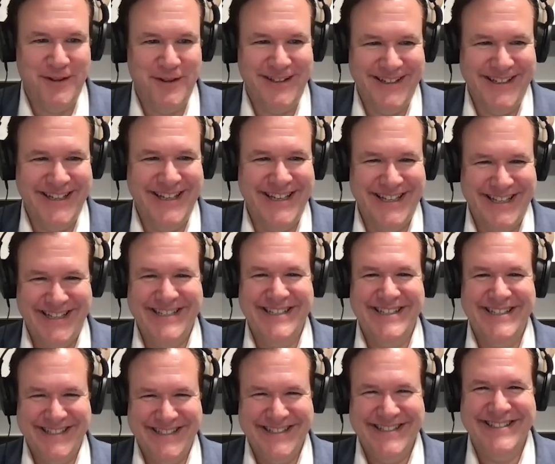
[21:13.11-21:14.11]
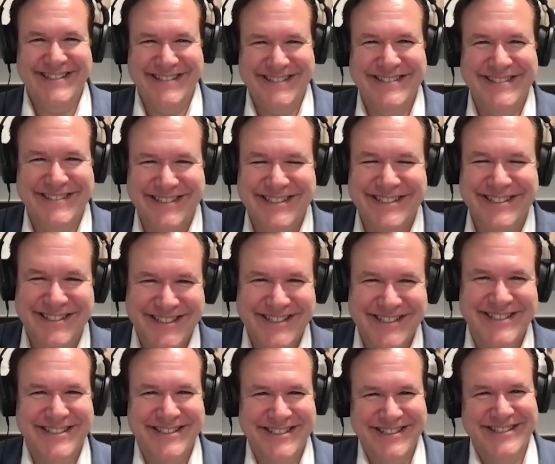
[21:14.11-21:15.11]
in understanding between execs and
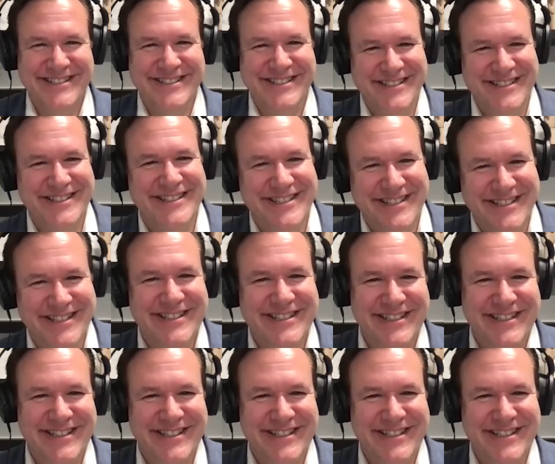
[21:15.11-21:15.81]
people is pretty